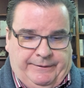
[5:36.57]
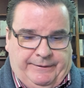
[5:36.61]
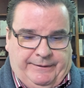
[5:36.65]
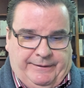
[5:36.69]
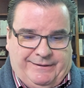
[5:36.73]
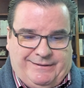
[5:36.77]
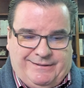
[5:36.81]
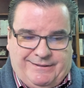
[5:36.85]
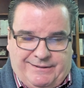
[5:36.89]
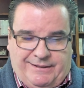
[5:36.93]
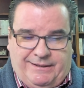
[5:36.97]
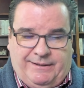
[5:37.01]

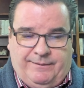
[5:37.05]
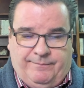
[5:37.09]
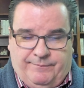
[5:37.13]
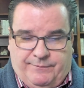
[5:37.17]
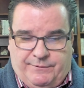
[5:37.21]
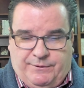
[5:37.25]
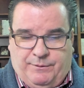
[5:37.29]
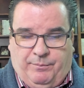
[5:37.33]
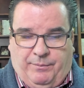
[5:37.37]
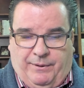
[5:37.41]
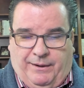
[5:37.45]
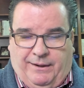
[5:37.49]
it
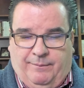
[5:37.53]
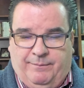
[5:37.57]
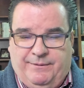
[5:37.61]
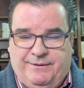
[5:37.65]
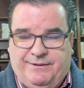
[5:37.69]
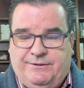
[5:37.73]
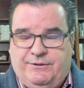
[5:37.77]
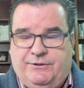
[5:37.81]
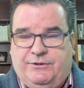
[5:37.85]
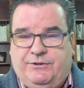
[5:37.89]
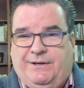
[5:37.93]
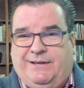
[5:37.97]
seems that Bob
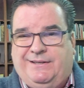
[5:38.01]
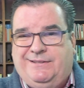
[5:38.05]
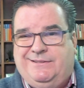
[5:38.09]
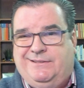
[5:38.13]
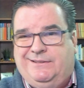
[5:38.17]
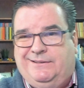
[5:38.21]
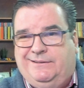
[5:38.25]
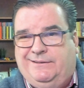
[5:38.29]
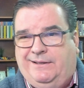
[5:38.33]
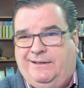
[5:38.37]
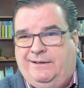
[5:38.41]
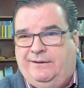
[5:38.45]
is
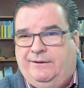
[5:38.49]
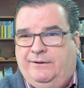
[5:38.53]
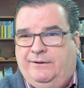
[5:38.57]
suggesting that